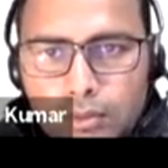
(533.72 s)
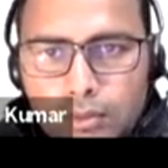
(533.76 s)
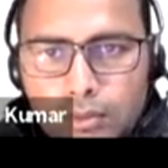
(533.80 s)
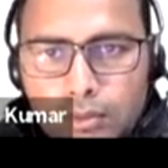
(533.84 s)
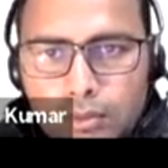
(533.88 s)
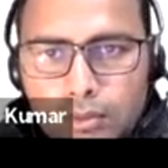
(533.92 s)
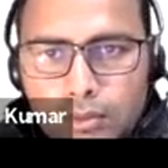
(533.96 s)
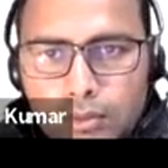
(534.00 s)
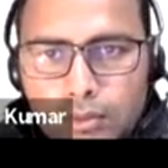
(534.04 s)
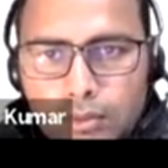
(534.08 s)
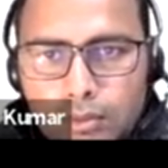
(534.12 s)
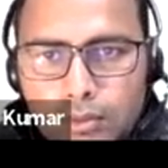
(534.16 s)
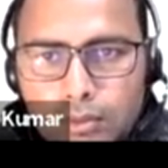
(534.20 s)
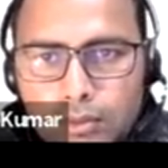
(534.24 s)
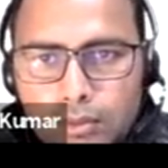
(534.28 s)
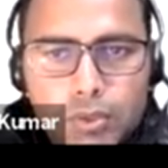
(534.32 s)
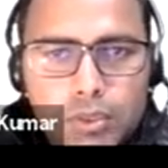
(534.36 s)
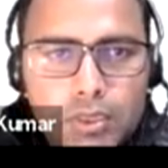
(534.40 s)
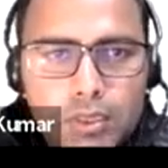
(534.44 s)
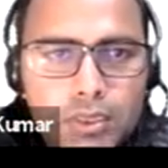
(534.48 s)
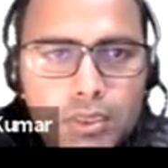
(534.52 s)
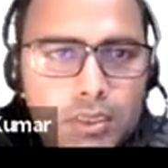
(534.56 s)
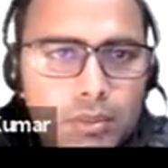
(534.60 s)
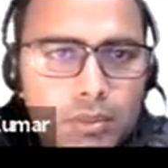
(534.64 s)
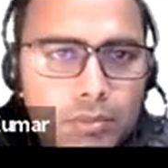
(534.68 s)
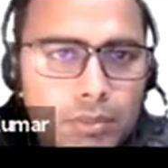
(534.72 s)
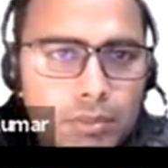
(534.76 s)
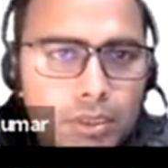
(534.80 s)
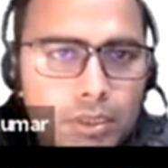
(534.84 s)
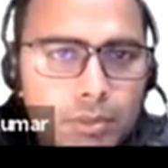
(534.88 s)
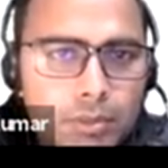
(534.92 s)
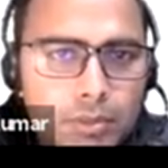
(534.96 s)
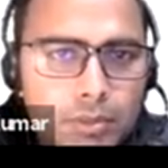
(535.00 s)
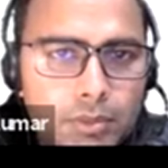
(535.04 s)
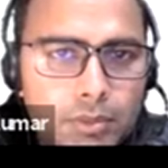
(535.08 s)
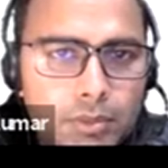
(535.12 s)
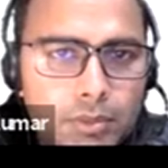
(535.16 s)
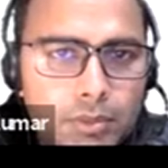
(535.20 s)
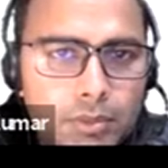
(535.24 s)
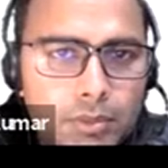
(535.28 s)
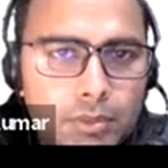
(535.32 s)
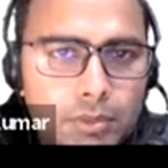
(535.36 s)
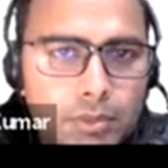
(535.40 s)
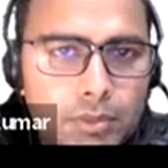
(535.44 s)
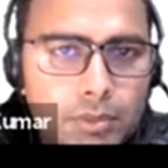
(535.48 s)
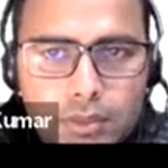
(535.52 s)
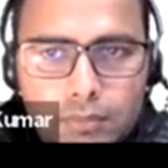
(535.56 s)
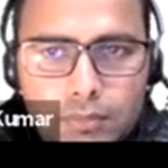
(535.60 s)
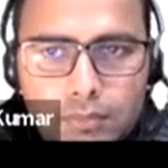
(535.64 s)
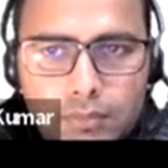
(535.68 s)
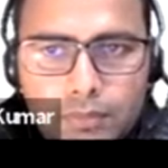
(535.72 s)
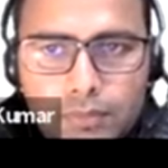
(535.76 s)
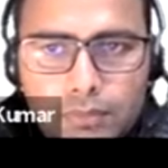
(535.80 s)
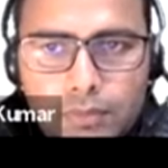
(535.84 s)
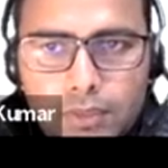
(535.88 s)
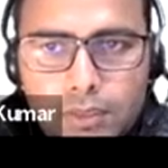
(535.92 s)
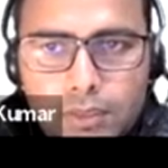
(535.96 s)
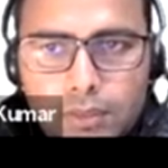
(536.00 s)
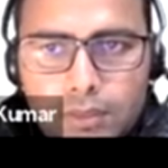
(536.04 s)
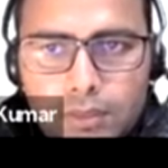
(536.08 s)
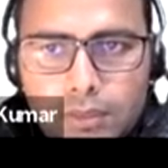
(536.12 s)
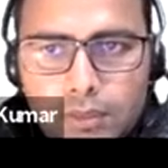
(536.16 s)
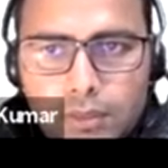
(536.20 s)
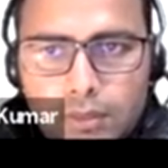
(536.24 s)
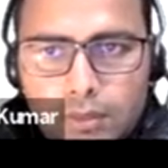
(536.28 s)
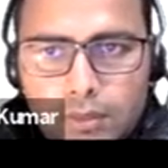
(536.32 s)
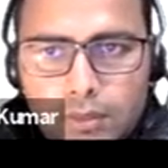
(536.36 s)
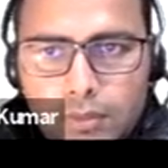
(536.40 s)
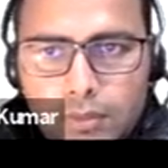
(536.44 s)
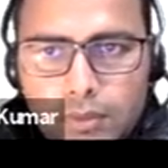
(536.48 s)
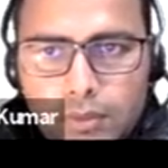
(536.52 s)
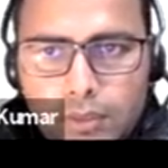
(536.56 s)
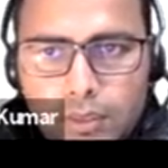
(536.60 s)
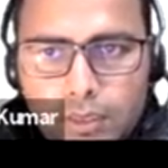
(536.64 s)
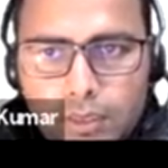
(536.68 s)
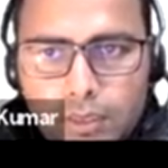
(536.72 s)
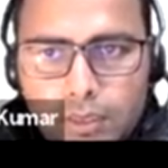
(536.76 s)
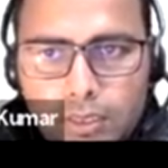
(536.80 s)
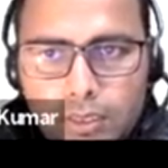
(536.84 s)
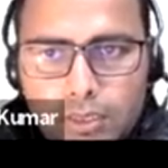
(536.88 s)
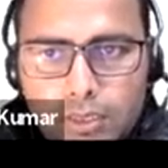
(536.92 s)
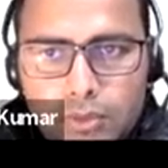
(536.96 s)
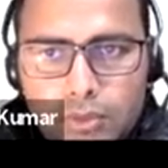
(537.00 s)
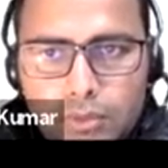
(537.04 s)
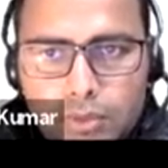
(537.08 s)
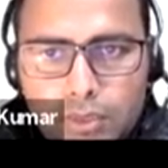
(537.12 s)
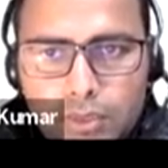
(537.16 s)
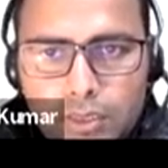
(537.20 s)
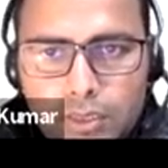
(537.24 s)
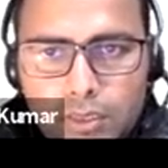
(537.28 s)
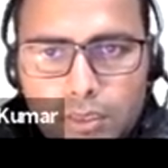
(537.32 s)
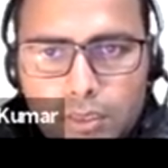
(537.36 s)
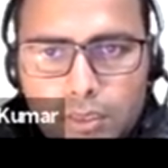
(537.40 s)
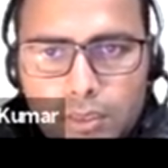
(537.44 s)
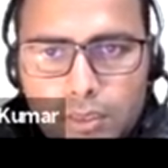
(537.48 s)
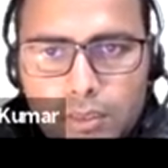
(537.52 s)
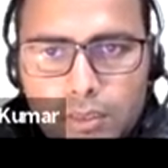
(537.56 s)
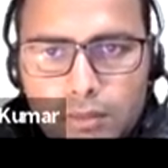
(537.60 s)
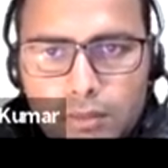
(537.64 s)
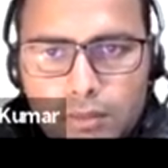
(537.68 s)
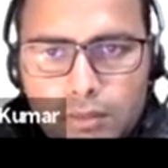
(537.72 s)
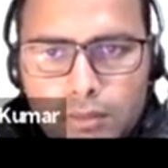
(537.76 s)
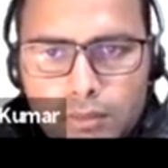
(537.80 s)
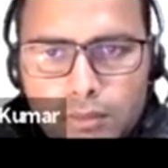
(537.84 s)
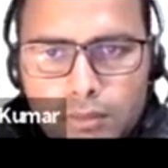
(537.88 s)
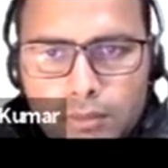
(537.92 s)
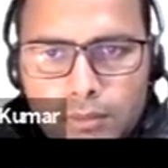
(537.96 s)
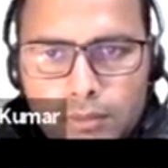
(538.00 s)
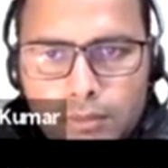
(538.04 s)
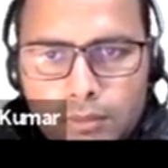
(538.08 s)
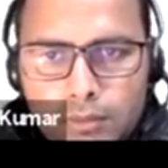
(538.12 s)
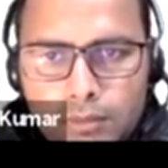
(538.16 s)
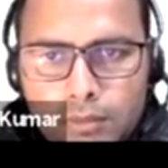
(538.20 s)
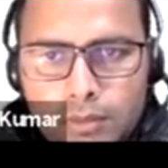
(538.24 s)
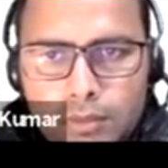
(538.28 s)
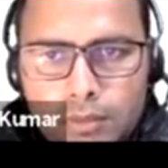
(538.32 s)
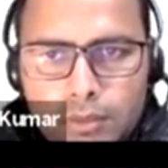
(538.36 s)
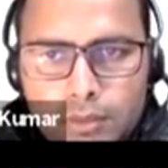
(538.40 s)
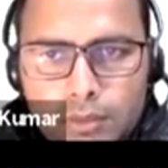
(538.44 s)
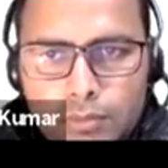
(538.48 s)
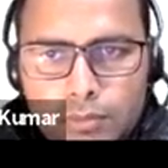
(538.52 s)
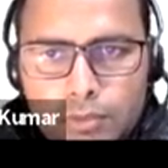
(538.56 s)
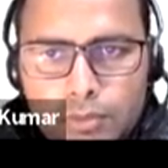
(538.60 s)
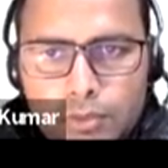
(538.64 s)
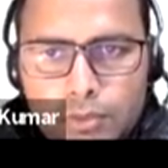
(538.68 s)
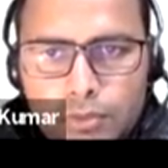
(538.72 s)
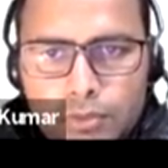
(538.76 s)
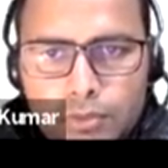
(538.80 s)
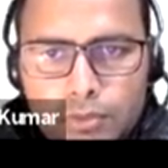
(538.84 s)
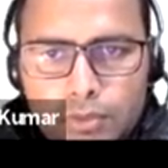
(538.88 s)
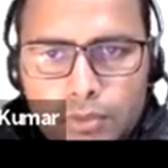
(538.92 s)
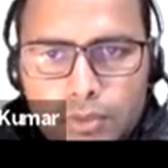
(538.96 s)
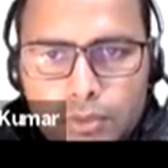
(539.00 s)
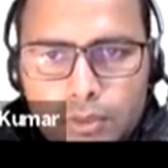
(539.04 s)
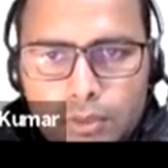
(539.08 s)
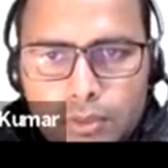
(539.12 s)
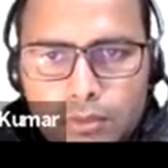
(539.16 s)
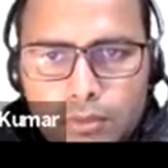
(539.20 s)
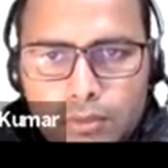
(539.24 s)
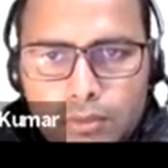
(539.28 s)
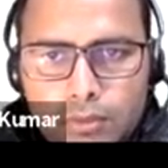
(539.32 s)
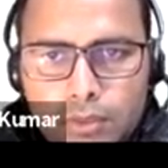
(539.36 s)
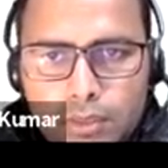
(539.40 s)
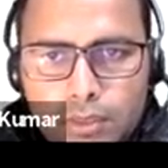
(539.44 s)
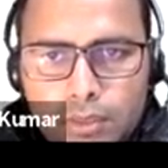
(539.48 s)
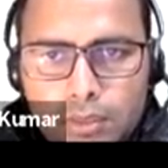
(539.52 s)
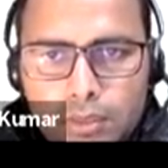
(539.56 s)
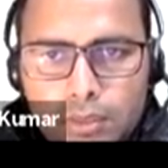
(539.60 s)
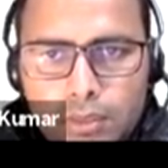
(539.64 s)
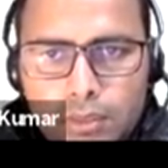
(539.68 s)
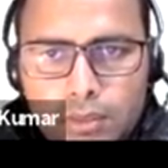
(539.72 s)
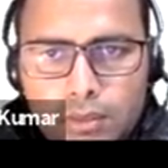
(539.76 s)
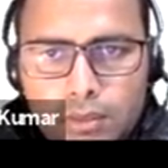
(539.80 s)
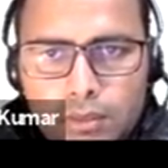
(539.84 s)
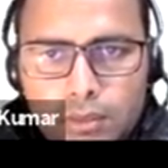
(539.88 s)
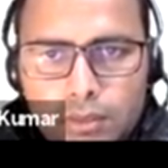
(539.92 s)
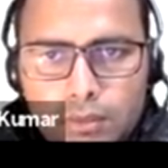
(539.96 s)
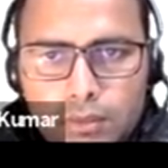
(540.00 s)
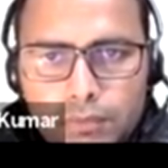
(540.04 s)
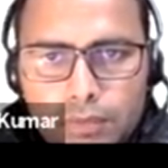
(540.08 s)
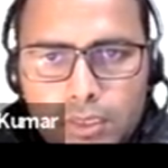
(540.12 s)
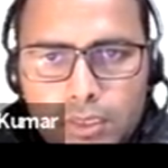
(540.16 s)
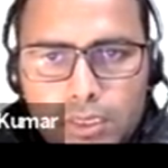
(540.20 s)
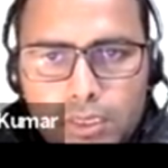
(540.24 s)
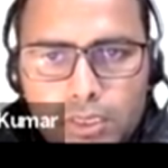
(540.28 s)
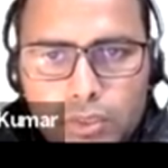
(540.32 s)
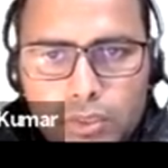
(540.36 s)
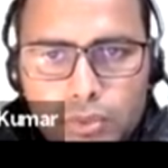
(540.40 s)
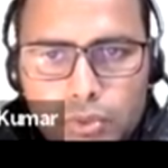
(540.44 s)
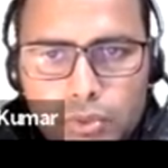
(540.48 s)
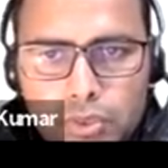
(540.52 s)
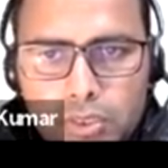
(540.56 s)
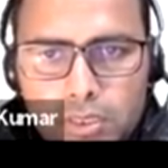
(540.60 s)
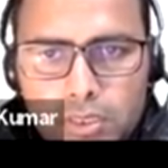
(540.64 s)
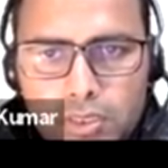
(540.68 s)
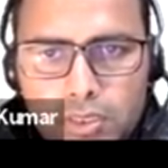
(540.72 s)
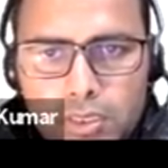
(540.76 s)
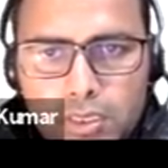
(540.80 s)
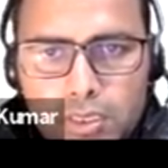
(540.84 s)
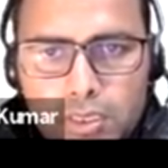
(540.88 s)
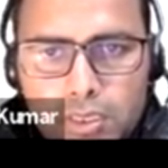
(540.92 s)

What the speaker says: oh, okay, my bad. Okay, wait. I need to correct it. I'm so sorry. Okay, here we need to change the